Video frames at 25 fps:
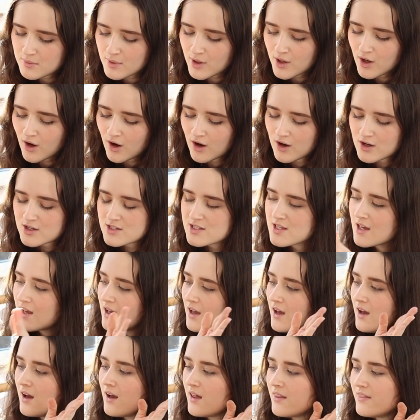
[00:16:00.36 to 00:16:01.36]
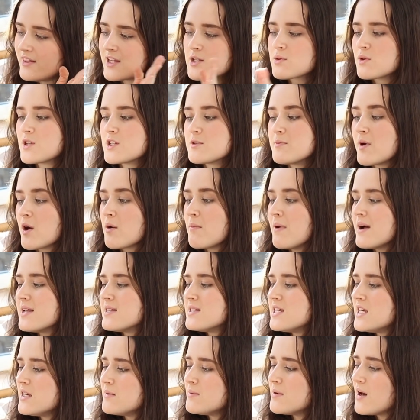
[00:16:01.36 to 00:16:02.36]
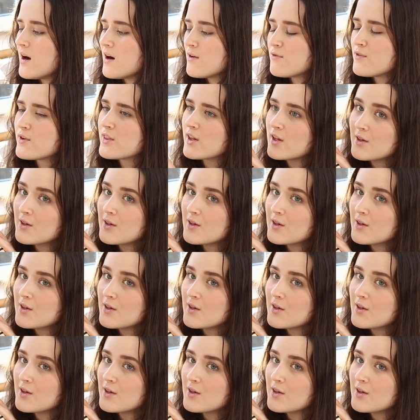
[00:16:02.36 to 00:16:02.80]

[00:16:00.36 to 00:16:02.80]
because this one's been on my TBR for the